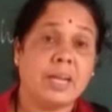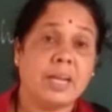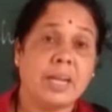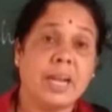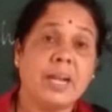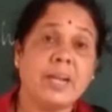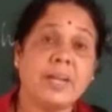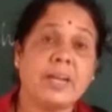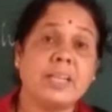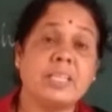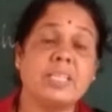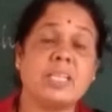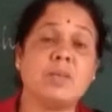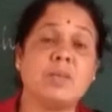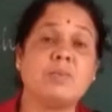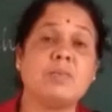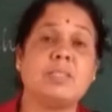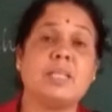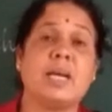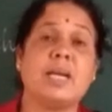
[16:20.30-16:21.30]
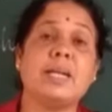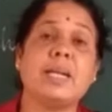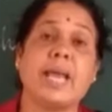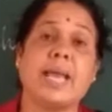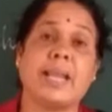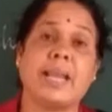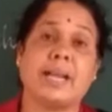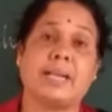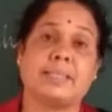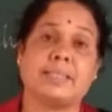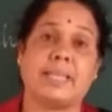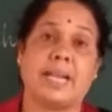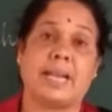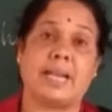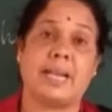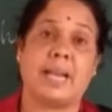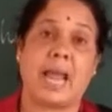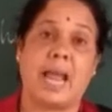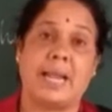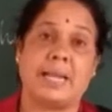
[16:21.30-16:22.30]
it receives the direct
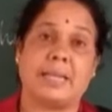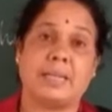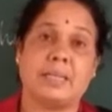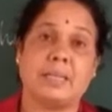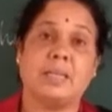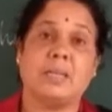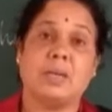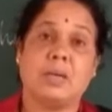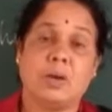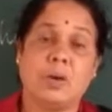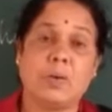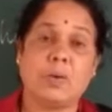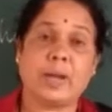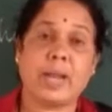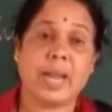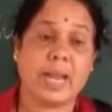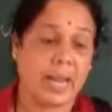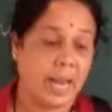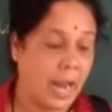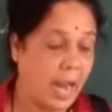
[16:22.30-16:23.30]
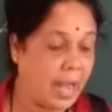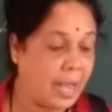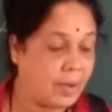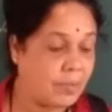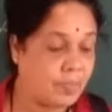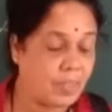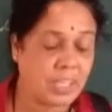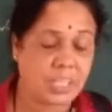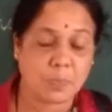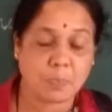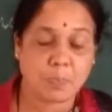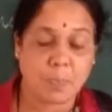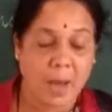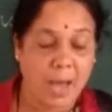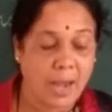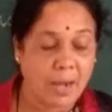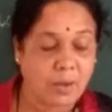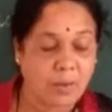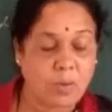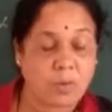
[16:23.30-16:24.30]
sunlight. Okay, and this
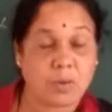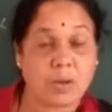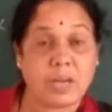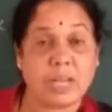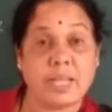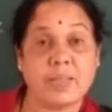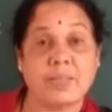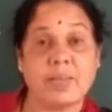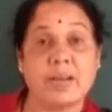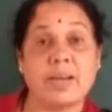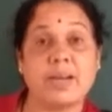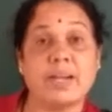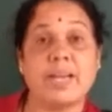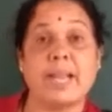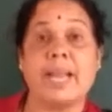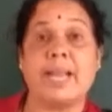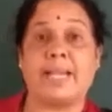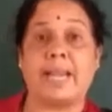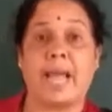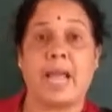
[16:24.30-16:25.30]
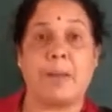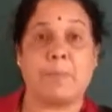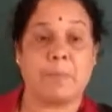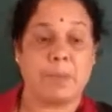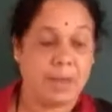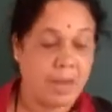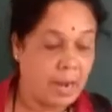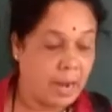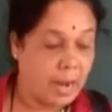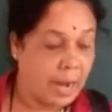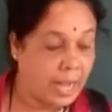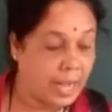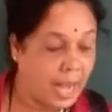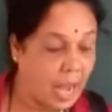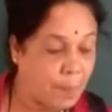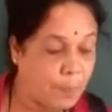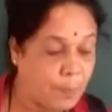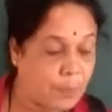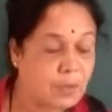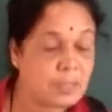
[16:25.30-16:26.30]
part only the daytime. And
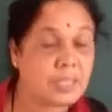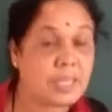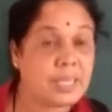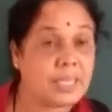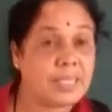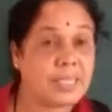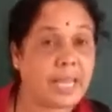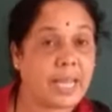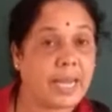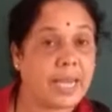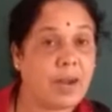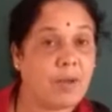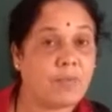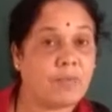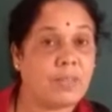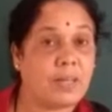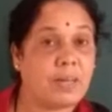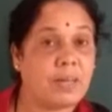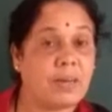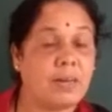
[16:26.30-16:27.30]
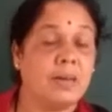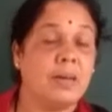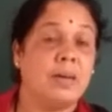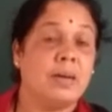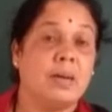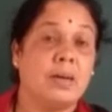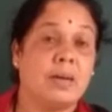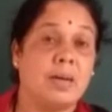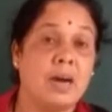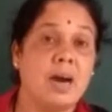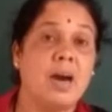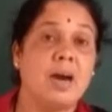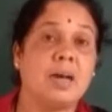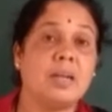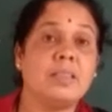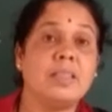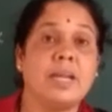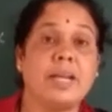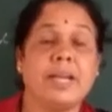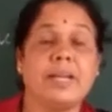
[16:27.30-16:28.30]
opposite side of the
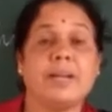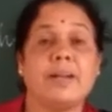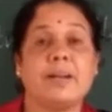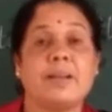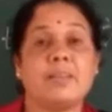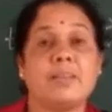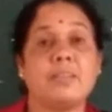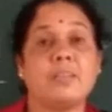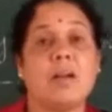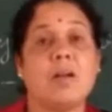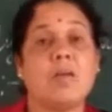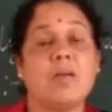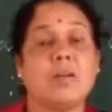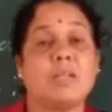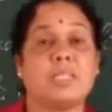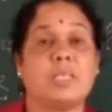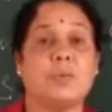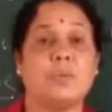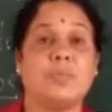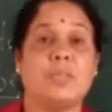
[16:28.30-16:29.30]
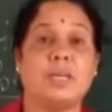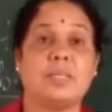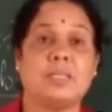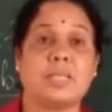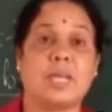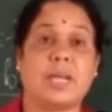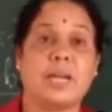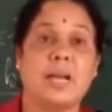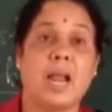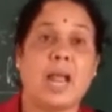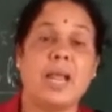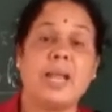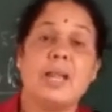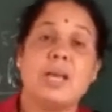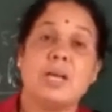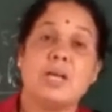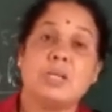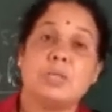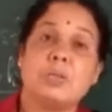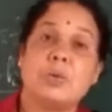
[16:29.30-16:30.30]
earth, it does not receive the
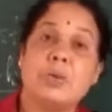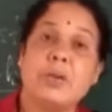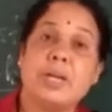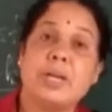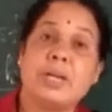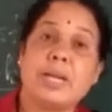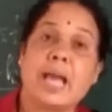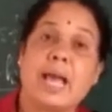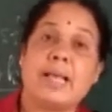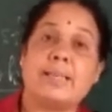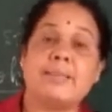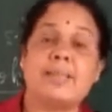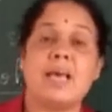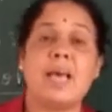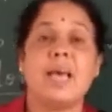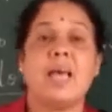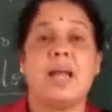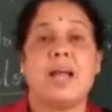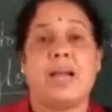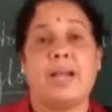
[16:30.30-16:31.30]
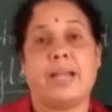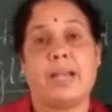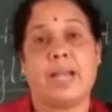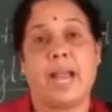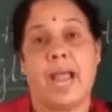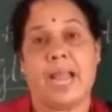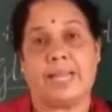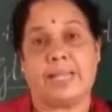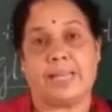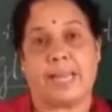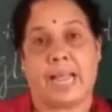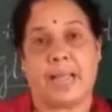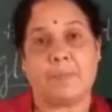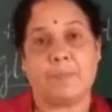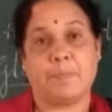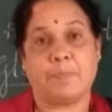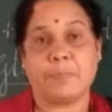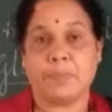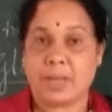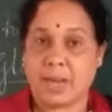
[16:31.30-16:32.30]
sunlight, so it has a night time.
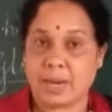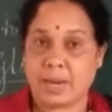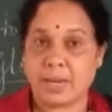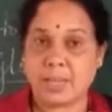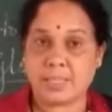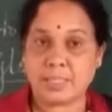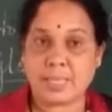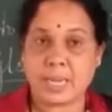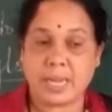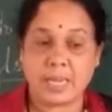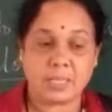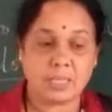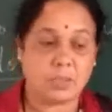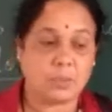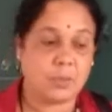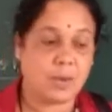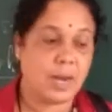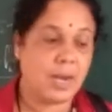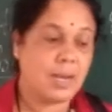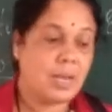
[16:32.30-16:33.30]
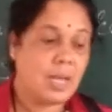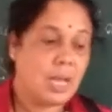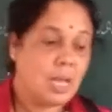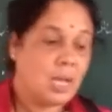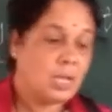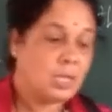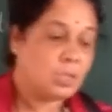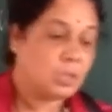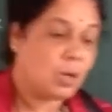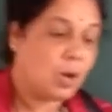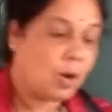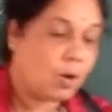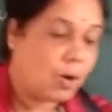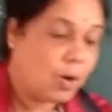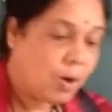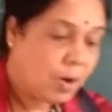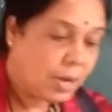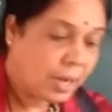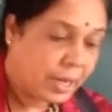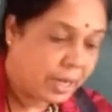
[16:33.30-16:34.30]
Understand student?
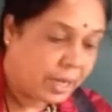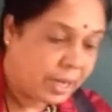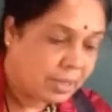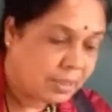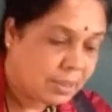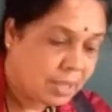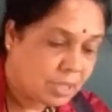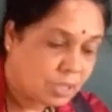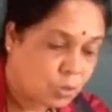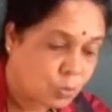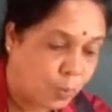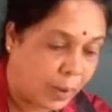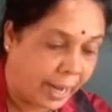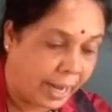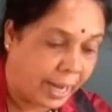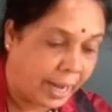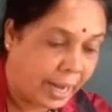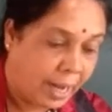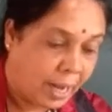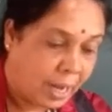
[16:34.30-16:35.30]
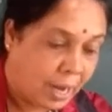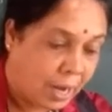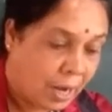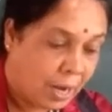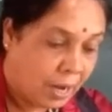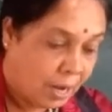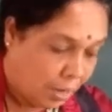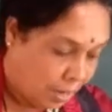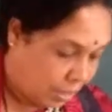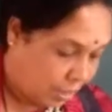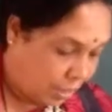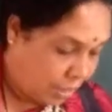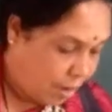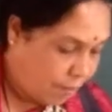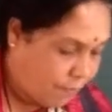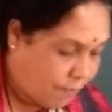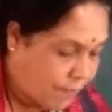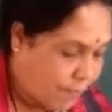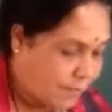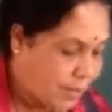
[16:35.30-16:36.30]
So, in this way,
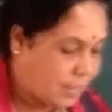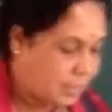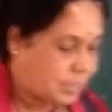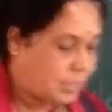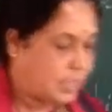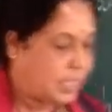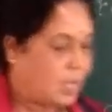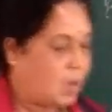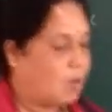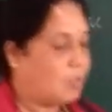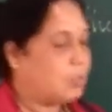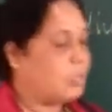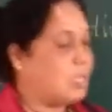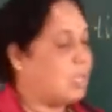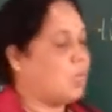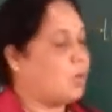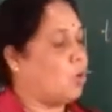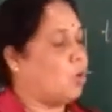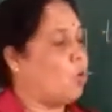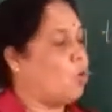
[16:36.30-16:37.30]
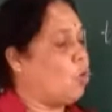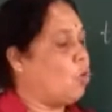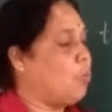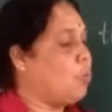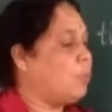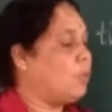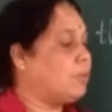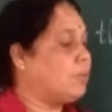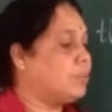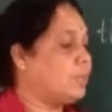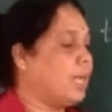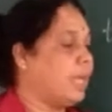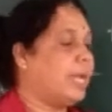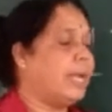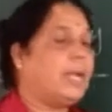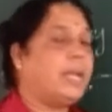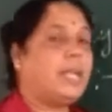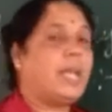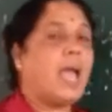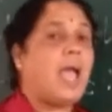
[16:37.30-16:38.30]
if we will see on the globe, the
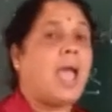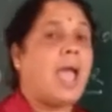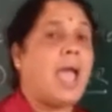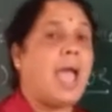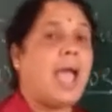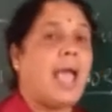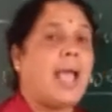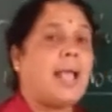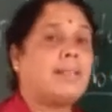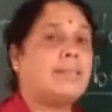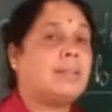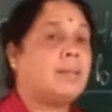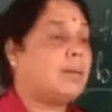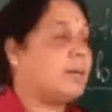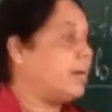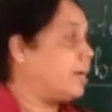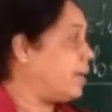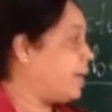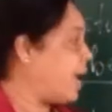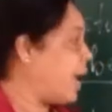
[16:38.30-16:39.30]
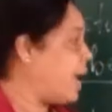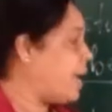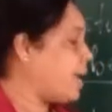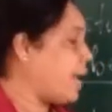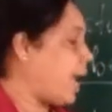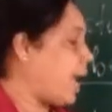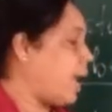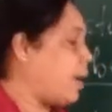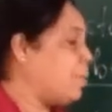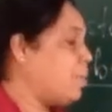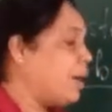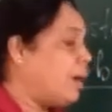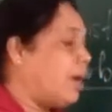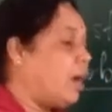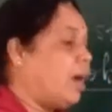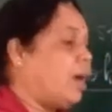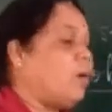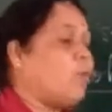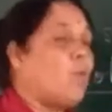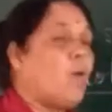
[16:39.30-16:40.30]
India has
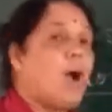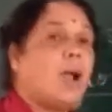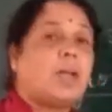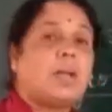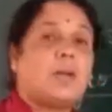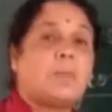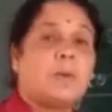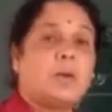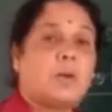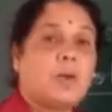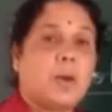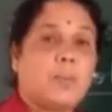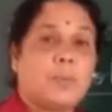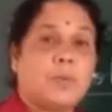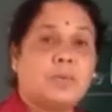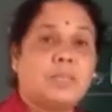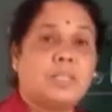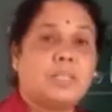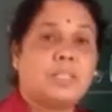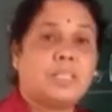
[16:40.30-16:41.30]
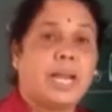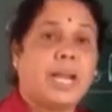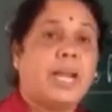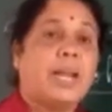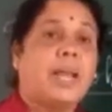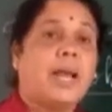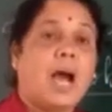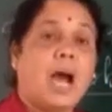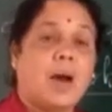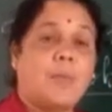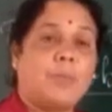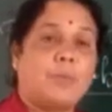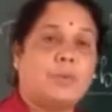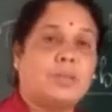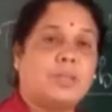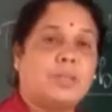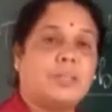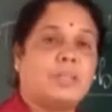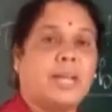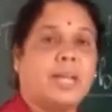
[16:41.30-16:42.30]
daytime, and what about opposite side?
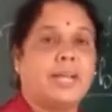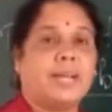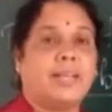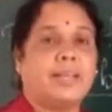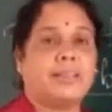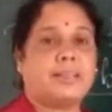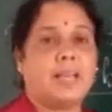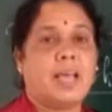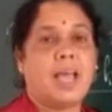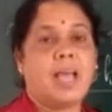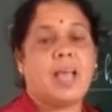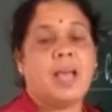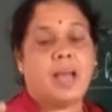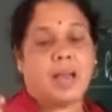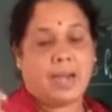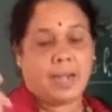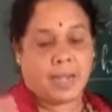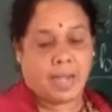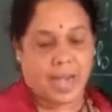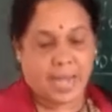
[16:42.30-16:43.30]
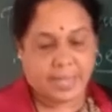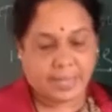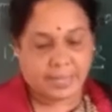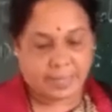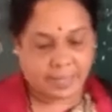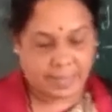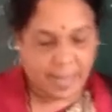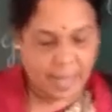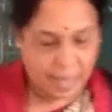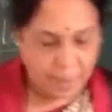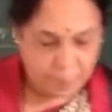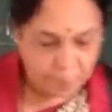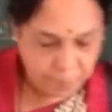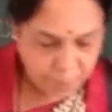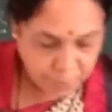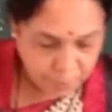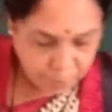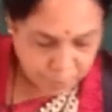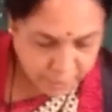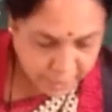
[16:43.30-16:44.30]
Opposite side is the night time.
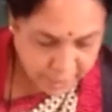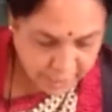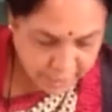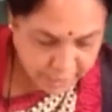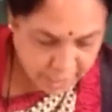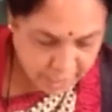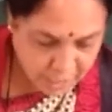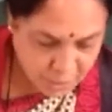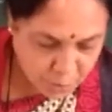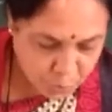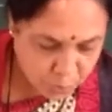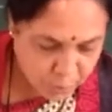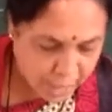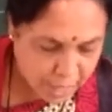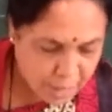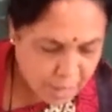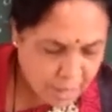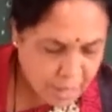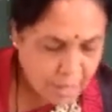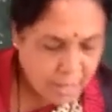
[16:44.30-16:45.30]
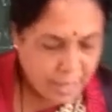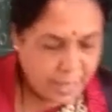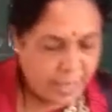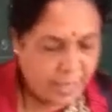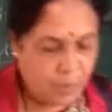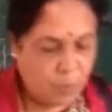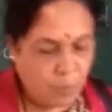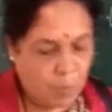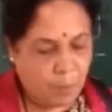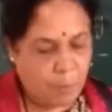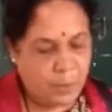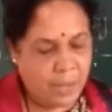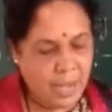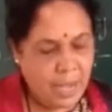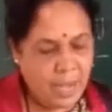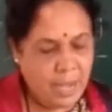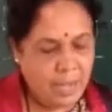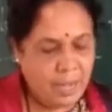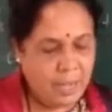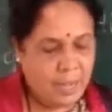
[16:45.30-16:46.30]
Okay dear student, it would
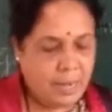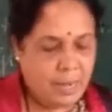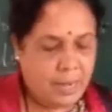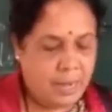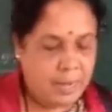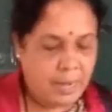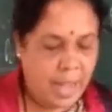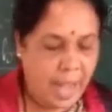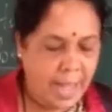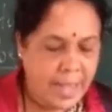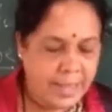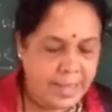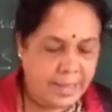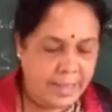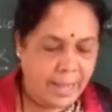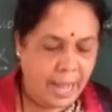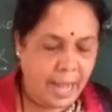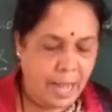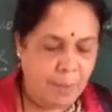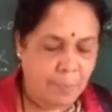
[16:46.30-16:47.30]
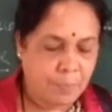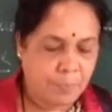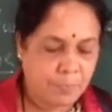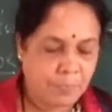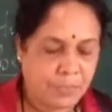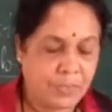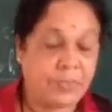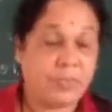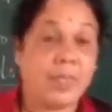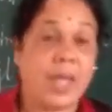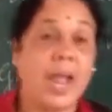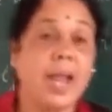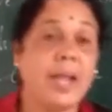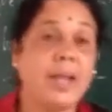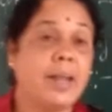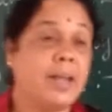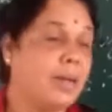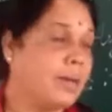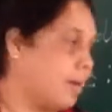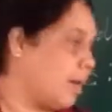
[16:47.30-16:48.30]
be night time in
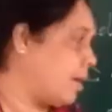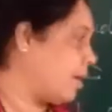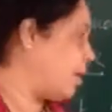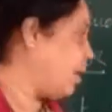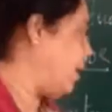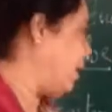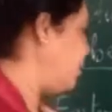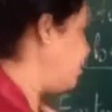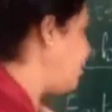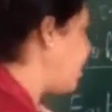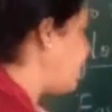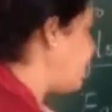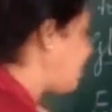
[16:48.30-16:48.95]
that country. That